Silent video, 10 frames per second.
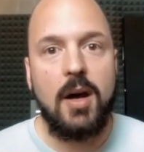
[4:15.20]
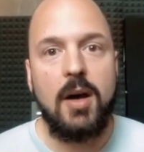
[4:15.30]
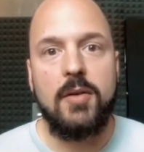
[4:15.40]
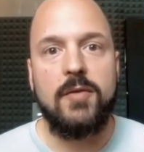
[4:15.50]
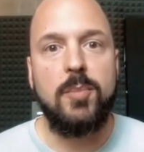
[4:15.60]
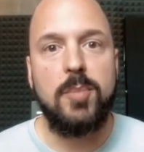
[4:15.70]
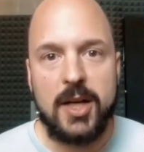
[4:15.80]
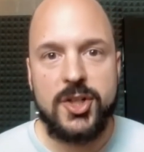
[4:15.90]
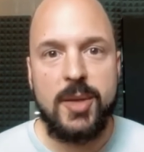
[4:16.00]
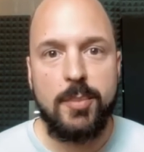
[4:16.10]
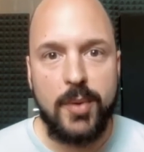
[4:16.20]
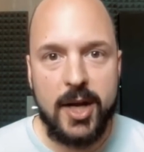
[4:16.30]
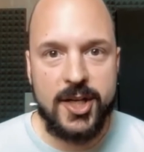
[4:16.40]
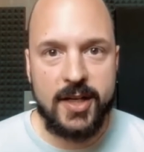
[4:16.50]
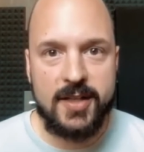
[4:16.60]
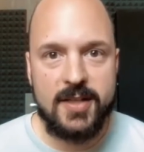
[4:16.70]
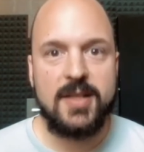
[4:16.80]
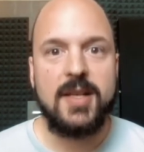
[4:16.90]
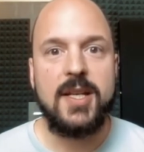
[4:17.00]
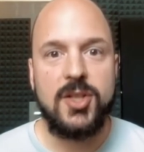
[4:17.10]
of blockchain
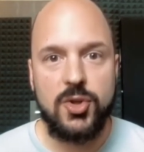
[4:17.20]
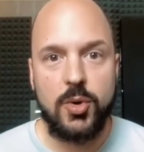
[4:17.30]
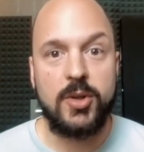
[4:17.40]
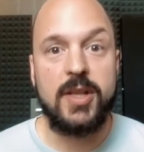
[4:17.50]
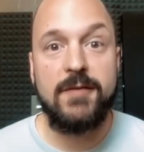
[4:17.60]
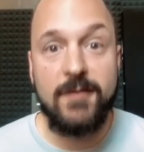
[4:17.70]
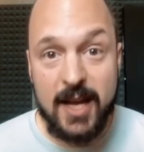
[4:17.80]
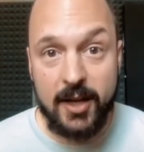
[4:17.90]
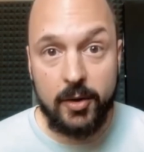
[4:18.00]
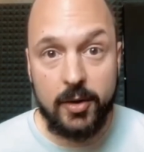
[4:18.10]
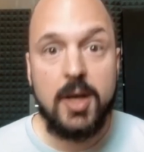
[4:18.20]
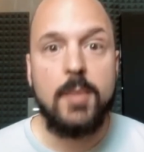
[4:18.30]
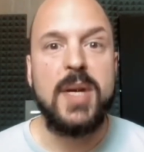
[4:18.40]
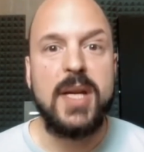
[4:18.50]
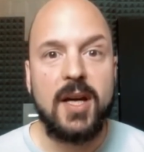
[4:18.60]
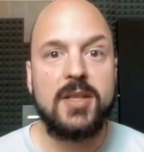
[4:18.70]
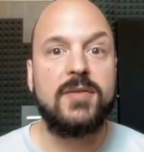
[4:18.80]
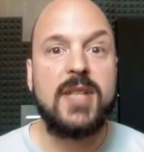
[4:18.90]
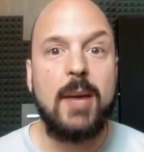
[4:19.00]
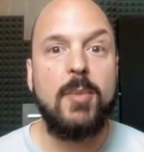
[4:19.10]
projects historically fail because
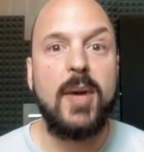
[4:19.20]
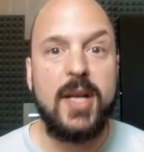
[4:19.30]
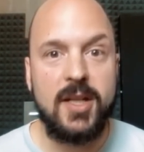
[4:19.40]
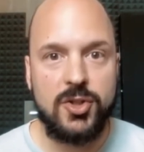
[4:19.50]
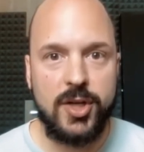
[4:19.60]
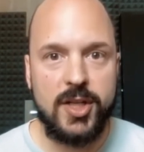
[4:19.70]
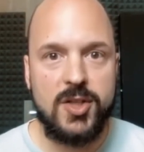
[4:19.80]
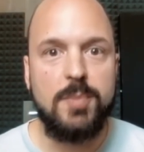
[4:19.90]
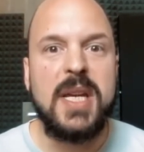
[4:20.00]
of time and money constraints,